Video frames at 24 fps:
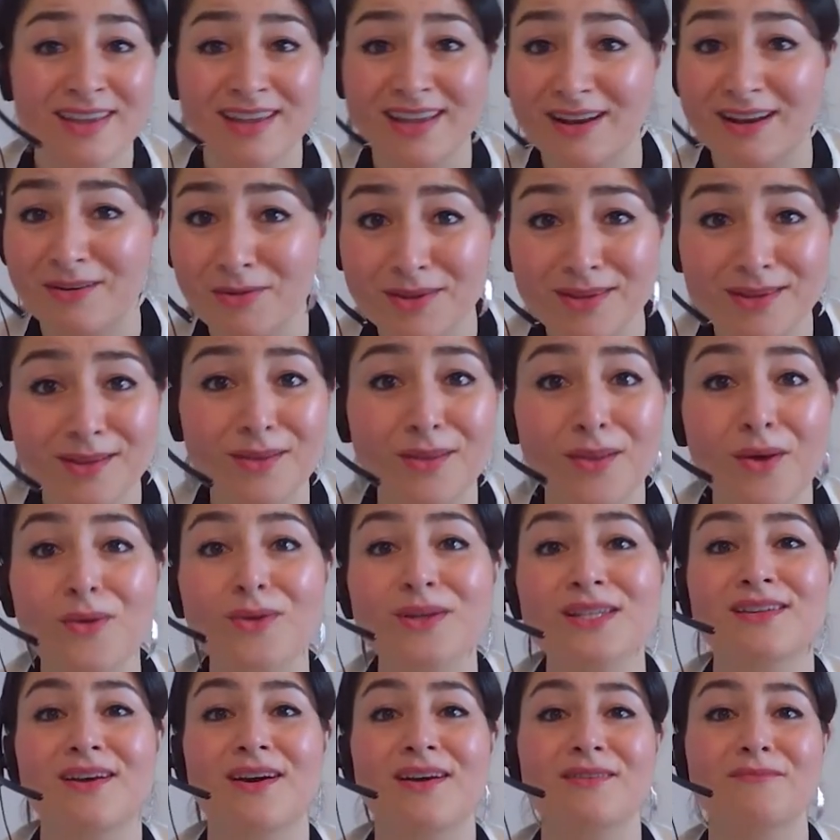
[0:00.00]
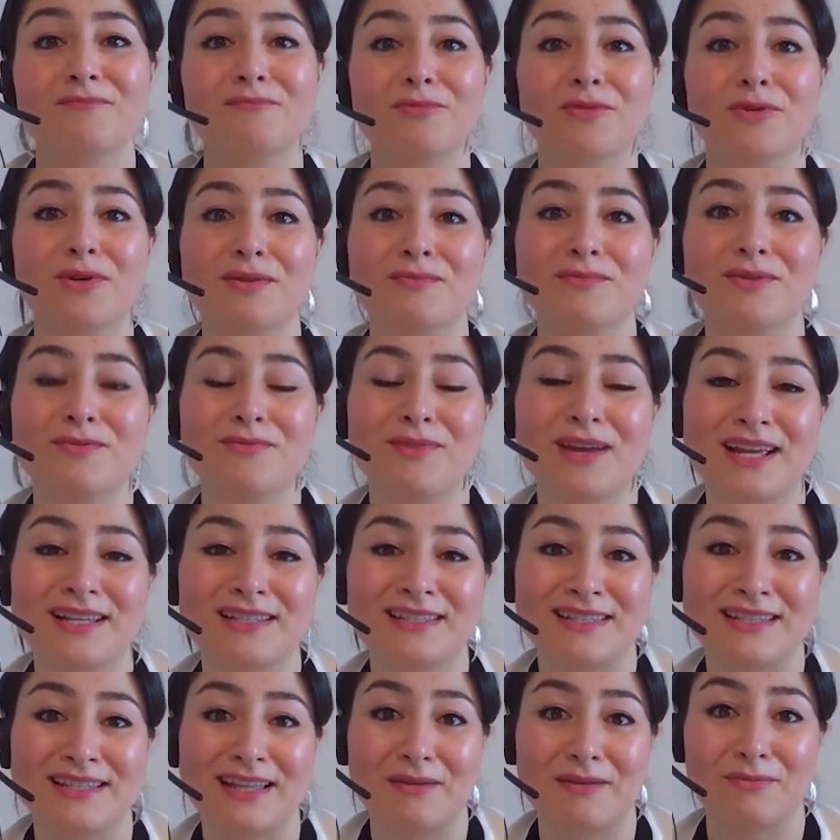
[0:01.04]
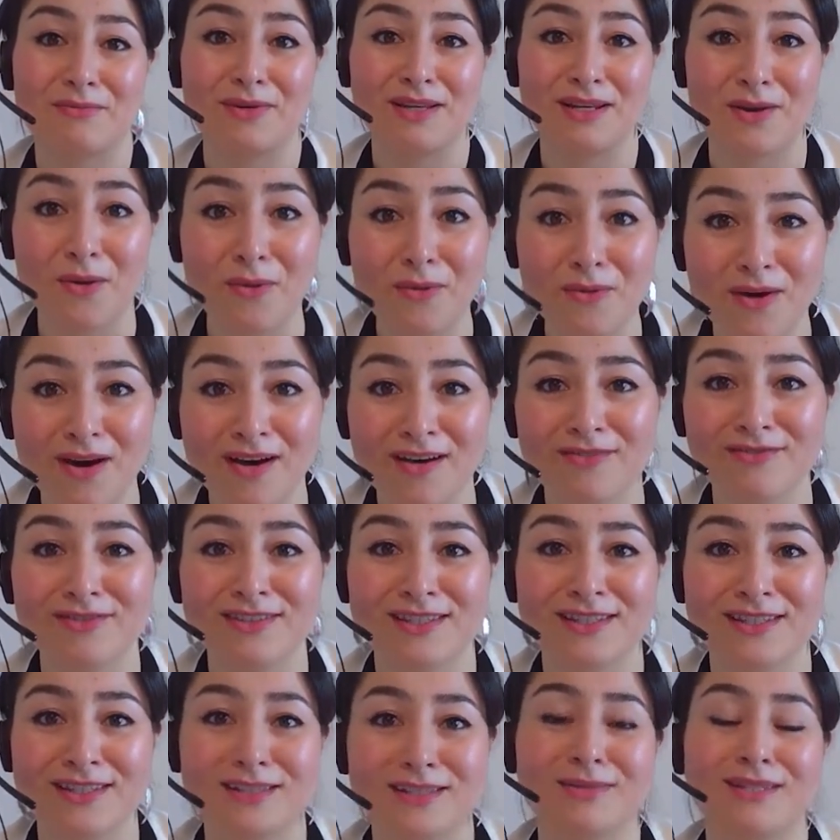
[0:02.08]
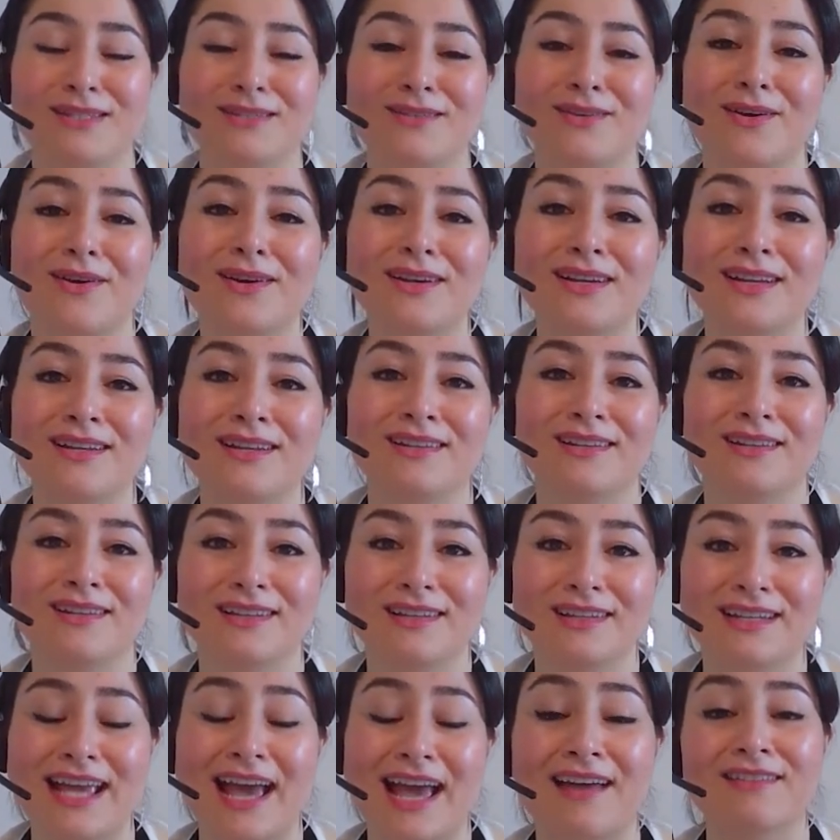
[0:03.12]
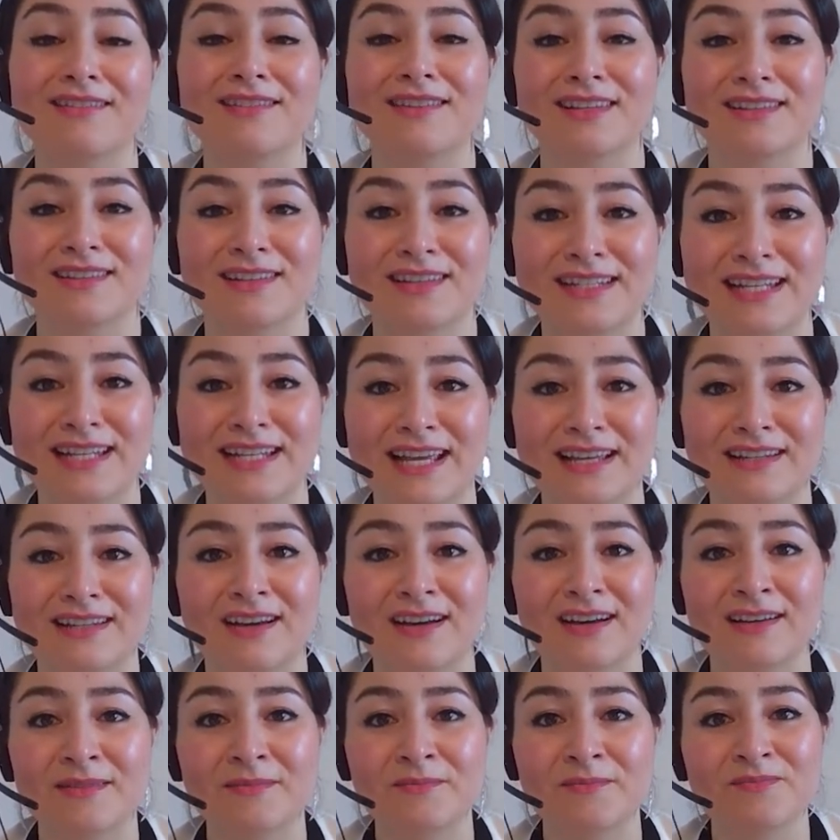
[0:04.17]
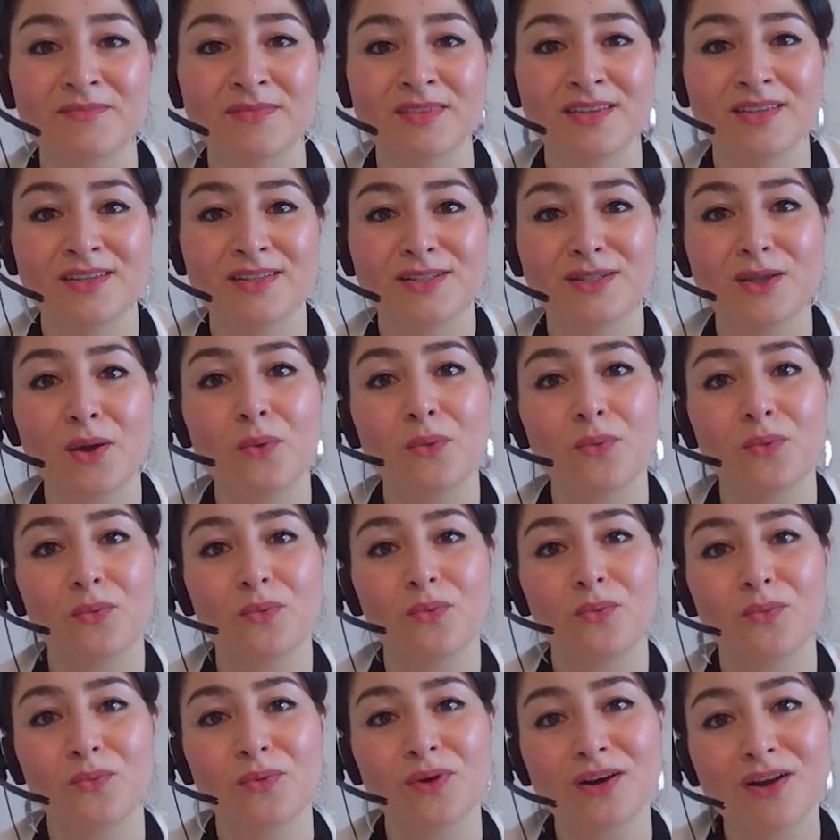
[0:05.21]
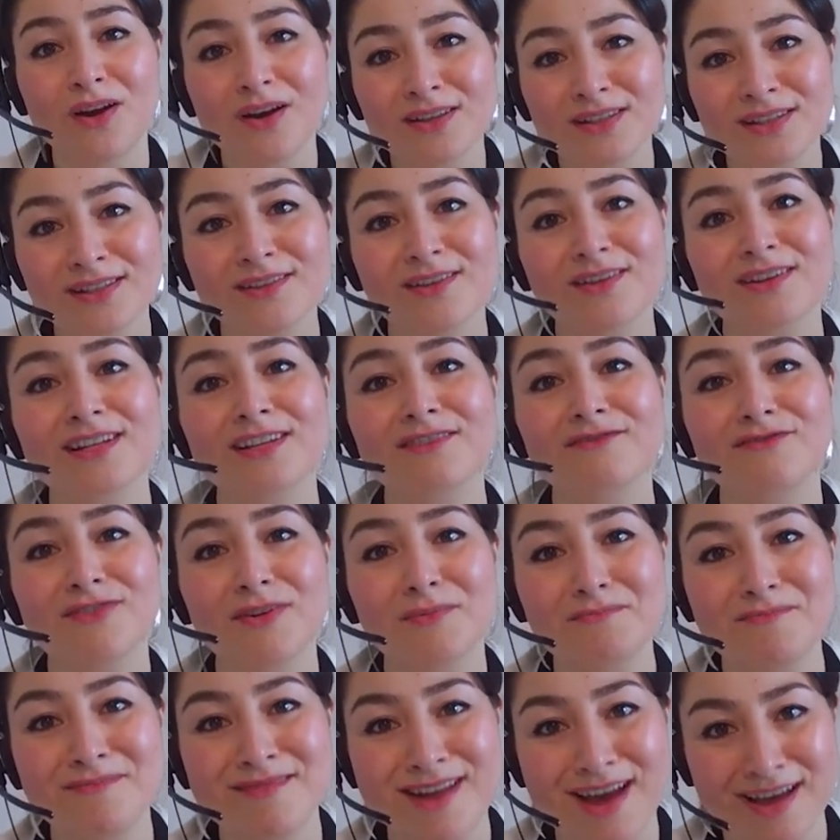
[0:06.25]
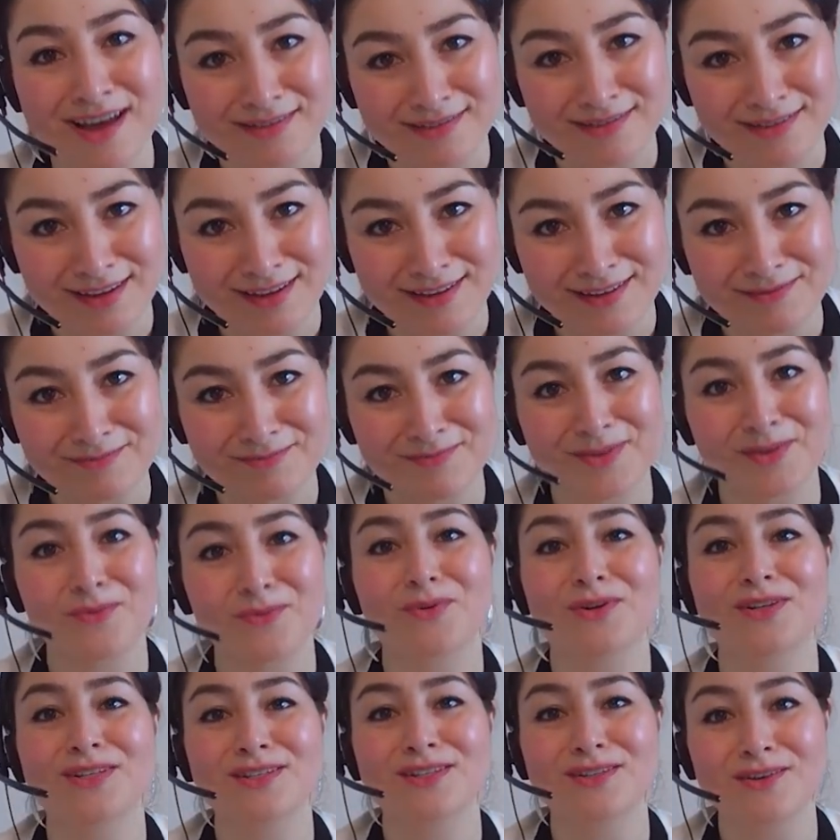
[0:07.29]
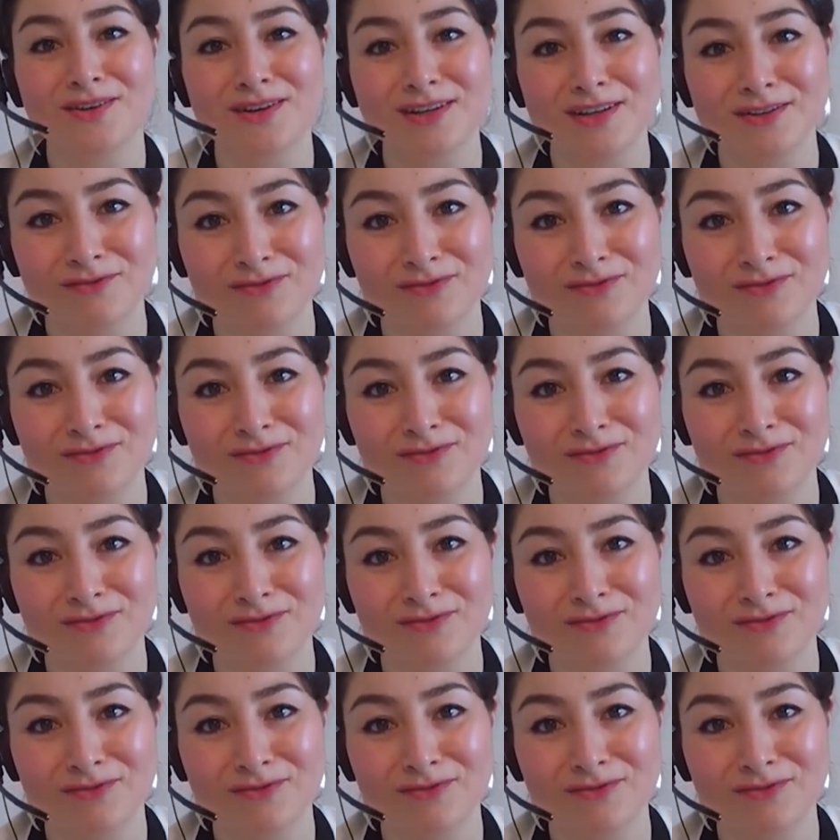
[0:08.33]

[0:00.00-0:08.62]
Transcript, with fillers: and one of the lowest unemployment rates that we know of since we started gathering the data. So we're not starting from nothing. We're starting